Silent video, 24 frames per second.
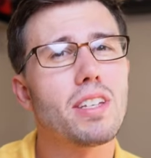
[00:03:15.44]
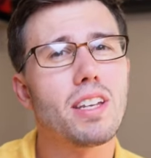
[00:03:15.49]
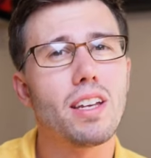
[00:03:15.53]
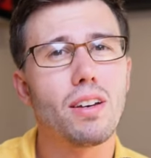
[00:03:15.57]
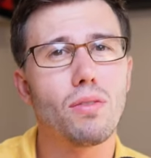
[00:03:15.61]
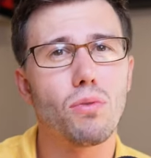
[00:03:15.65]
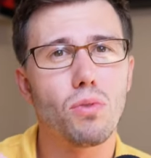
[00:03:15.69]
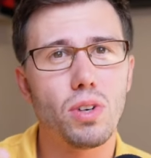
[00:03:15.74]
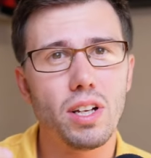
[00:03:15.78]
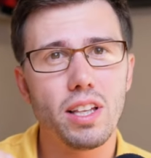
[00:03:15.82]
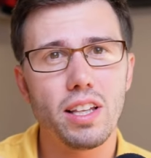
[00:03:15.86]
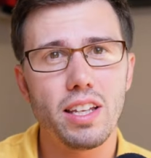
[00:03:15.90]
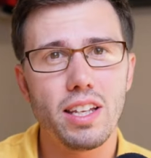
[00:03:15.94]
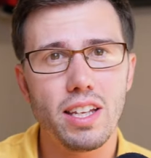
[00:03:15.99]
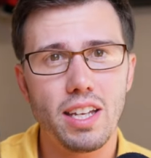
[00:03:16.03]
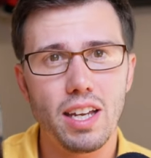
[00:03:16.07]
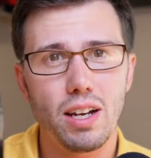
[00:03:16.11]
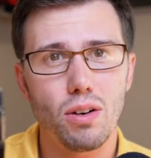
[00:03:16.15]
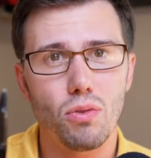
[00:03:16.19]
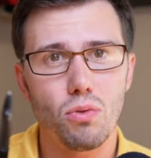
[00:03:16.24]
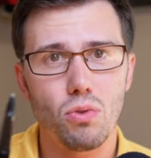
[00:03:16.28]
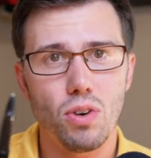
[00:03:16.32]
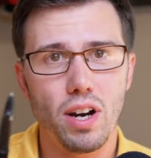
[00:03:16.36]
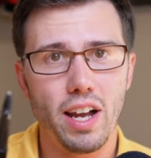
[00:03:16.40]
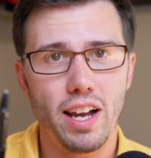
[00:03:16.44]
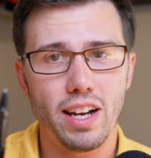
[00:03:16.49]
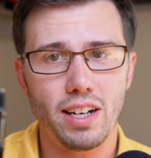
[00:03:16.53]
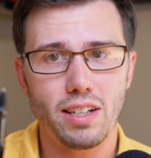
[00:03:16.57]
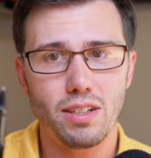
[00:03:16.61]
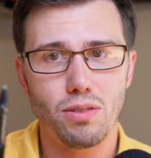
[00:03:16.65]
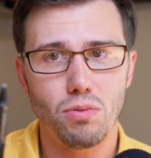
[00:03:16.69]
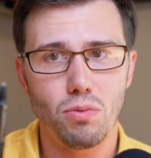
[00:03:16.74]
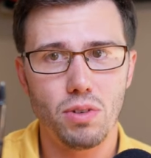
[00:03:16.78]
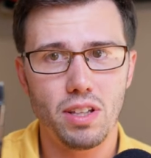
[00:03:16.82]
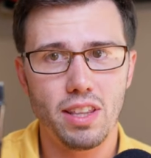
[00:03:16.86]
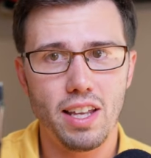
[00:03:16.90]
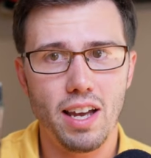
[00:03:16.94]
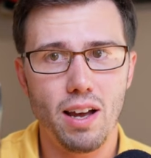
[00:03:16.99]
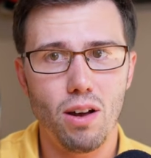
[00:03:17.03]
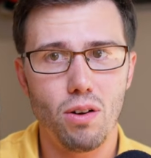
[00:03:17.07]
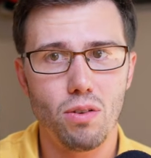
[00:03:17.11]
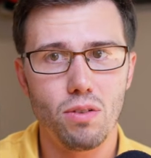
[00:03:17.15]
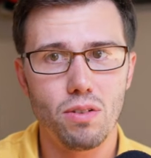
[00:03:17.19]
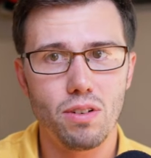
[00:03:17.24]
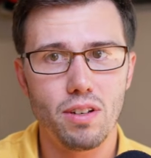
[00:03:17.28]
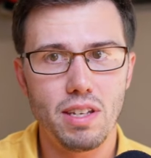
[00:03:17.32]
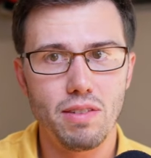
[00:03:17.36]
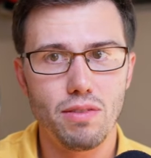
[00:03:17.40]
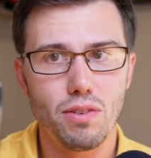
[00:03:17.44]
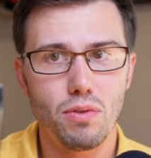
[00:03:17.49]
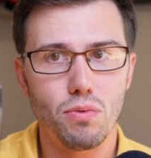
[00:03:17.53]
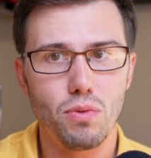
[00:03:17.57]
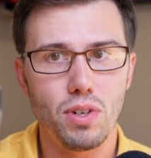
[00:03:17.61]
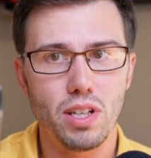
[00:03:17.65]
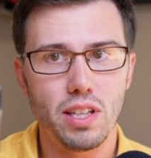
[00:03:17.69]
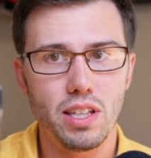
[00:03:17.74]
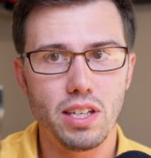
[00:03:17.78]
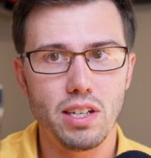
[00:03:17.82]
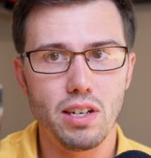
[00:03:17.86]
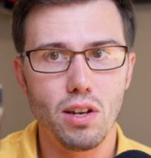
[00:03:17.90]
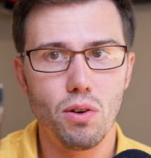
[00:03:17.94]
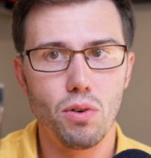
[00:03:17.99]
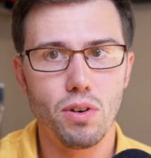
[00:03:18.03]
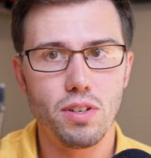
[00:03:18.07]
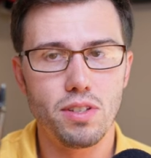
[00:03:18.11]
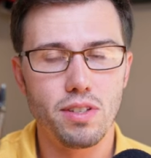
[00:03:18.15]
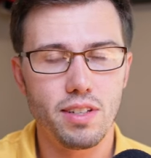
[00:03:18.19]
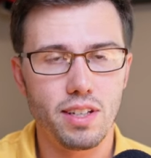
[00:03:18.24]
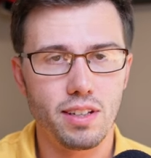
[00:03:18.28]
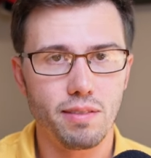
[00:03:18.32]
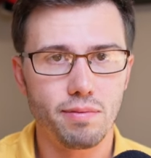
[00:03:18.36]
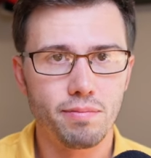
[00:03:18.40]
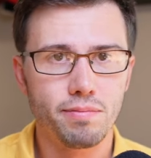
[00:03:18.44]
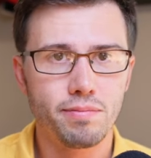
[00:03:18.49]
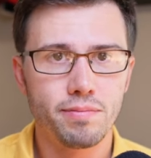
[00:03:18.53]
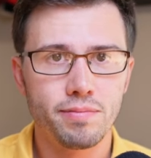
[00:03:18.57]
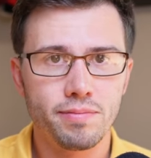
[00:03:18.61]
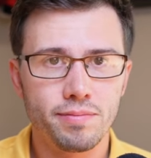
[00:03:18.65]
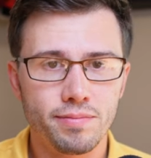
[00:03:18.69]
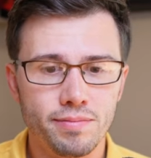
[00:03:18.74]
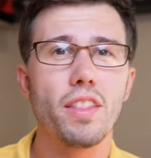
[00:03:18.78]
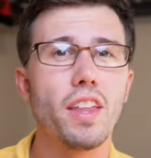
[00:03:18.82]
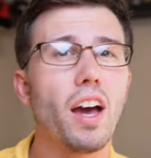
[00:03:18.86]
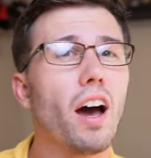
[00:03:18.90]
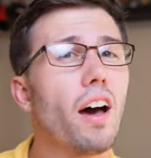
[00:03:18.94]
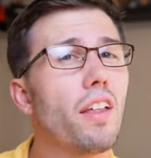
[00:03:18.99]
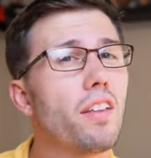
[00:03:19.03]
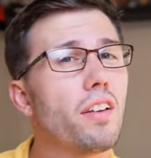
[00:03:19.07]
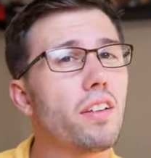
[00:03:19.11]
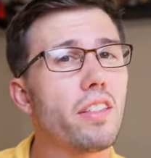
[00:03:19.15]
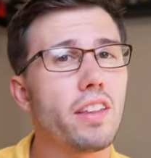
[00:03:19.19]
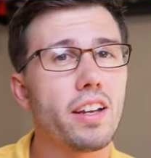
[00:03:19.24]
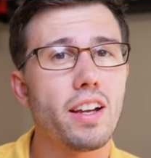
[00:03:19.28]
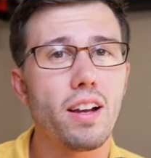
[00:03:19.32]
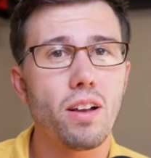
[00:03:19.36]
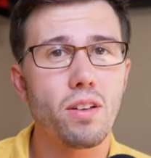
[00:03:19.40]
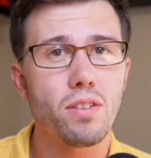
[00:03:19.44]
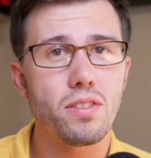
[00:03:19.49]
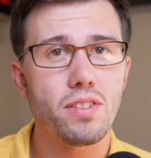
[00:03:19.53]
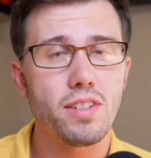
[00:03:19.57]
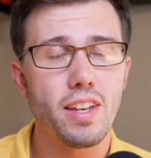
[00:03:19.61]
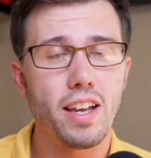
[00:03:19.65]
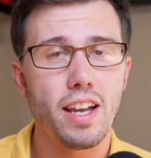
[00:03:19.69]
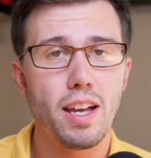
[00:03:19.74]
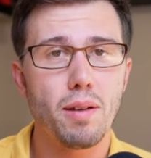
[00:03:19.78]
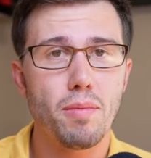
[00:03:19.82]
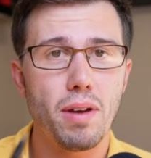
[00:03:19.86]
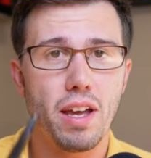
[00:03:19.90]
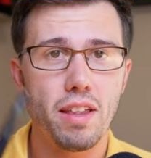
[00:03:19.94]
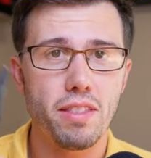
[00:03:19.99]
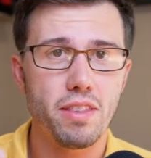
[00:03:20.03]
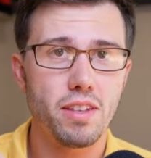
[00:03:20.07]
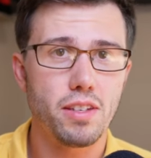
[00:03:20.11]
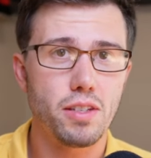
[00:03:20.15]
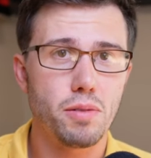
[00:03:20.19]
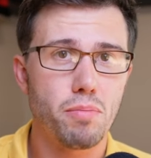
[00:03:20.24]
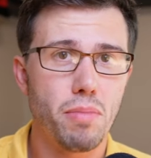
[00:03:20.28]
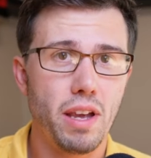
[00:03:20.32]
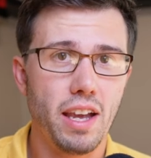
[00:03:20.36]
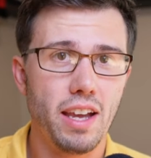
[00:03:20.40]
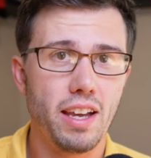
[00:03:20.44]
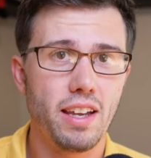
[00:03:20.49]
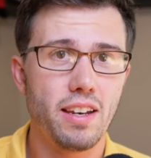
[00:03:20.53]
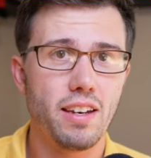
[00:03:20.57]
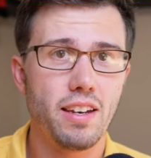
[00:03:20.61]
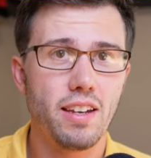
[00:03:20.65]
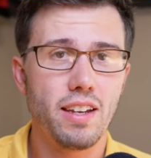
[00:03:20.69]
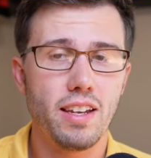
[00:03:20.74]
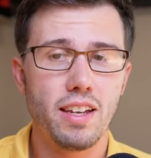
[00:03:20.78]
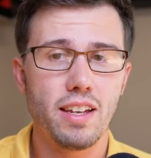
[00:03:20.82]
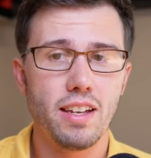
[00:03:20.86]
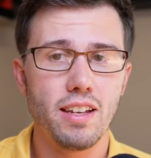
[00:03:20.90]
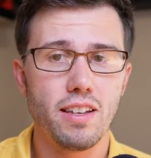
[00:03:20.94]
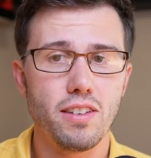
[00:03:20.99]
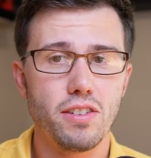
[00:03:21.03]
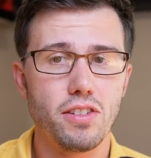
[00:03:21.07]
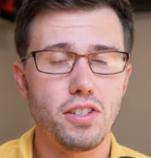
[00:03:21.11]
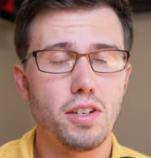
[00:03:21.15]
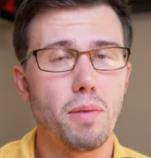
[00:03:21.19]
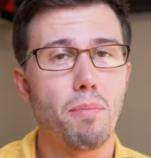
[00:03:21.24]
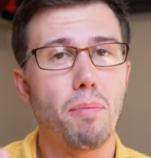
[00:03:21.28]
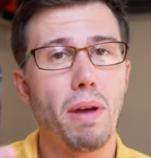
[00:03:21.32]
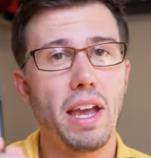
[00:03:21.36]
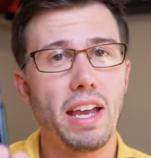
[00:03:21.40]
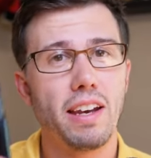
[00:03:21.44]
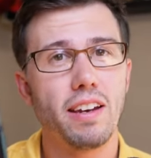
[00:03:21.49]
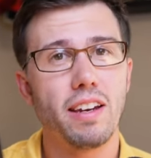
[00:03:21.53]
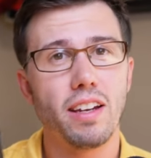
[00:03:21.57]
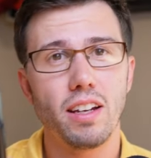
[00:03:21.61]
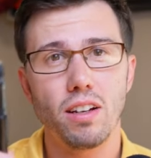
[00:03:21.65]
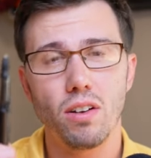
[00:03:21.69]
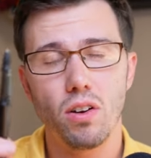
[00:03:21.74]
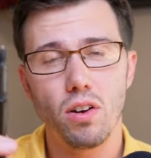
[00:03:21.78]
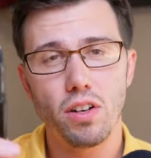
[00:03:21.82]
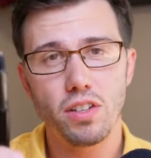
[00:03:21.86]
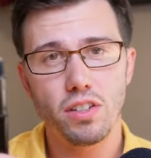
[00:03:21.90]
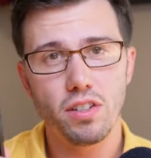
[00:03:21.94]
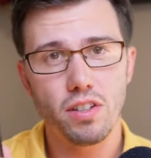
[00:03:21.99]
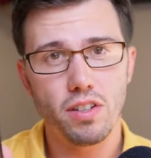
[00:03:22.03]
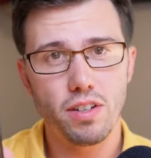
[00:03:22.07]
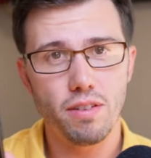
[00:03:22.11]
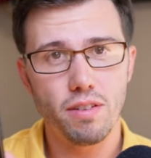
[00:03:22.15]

can really get wrecked without even really noticing. The other thing I'll say about this pen is depending on your